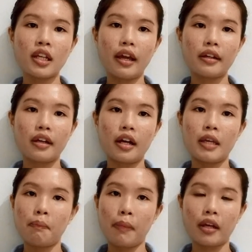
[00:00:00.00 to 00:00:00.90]
Lanka
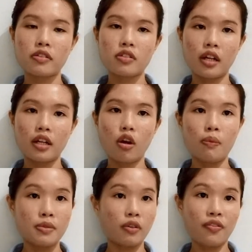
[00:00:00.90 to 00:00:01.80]
Impact Study
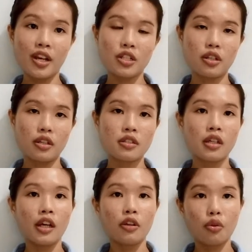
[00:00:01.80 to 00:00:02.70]
observations,
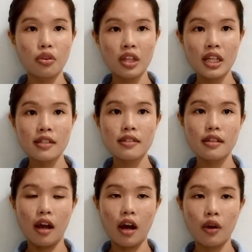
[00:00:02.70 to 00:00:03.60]
to tease
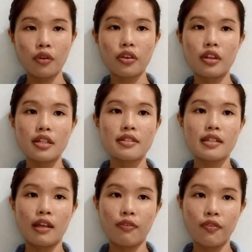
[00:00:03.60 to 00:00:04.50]
out this
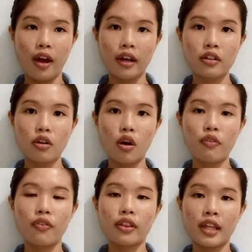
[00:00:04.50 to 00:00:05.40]
effect
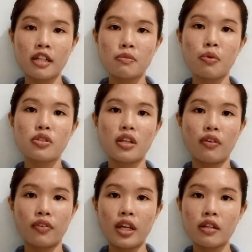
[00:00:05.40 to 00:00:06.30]
of textbook
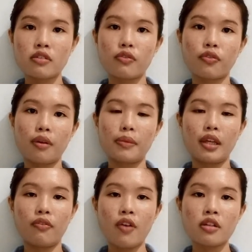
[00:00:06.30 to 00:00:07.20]
series from
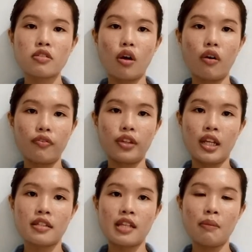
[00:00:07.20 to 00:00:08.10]
the effects of the
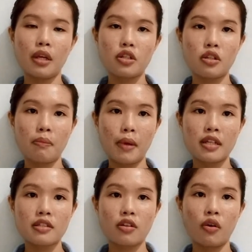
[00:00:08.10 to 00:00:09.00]
examination
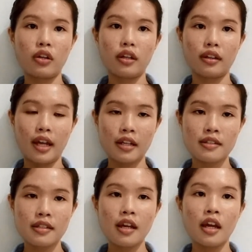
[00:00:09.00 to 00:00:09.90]
based on the
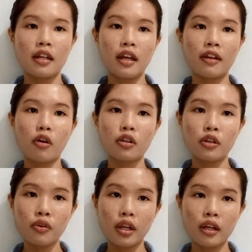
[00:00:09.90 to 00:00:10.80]
text, they
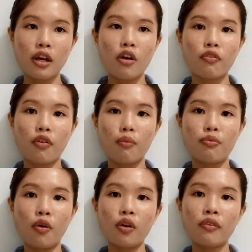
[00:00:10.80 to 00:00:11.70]
concluded from
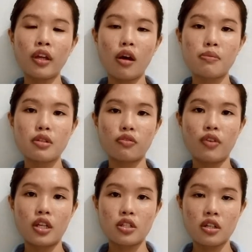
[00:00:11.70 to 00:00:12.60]
following
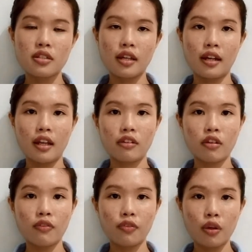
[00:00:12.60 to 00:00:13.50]
observations and
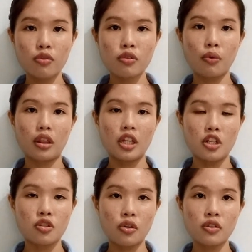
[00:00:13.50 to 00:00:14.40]
interviews with
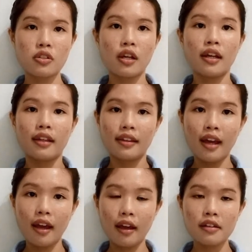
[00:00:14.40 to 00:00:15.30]
teachers
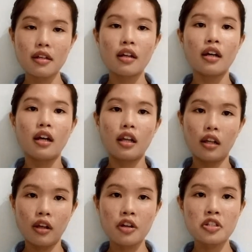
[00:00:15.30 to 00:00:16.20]
that a
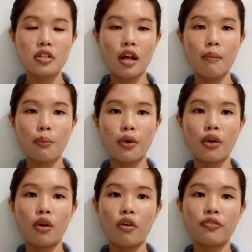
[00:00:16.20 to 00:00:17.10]
large
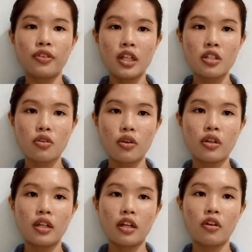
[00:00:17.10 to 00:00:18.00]
number of
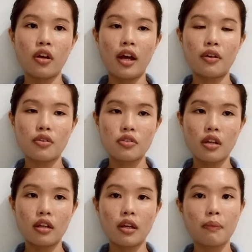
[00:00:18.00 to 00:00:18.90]
teachers did not
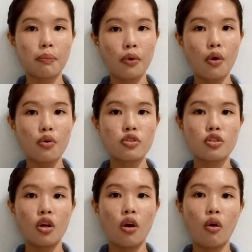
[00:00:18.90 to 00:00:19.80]
understand the
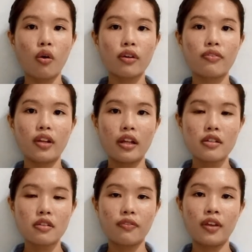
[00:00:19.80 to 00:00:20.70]
approach or
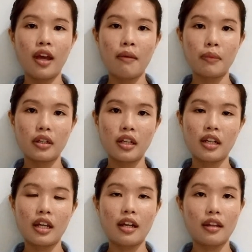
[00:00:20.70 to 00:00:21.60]
philosophy
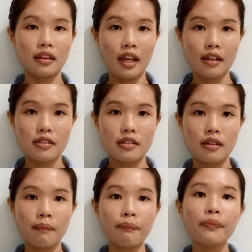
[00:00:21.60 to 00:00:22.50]
embedded in the text,
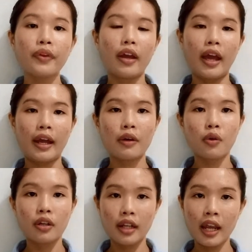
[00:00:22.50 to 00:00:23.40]
and
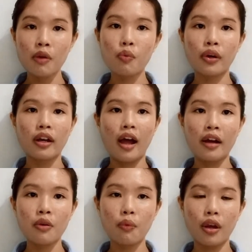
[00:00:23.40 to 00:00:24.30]
they were
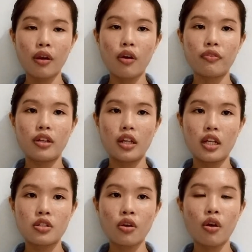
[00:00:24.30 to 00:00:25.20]
unaware of the
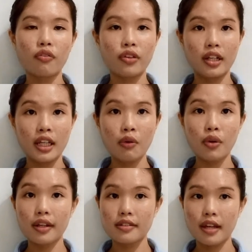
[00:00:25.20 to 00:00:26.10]
nature of the new
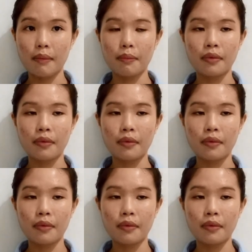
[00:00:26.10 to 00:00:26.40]
exam.